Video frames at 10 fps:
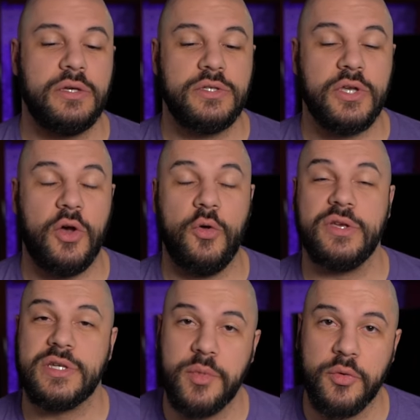So
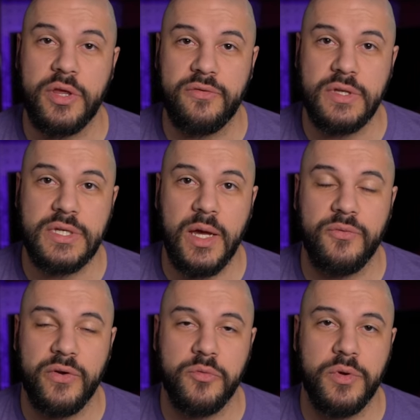this is going to be a really fun time
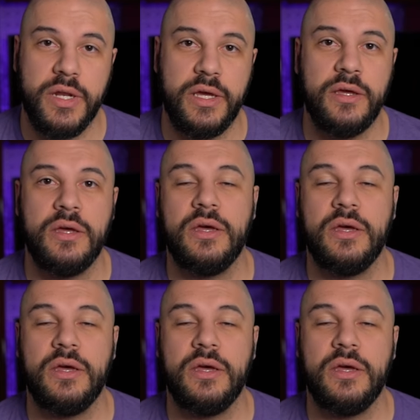for everybody.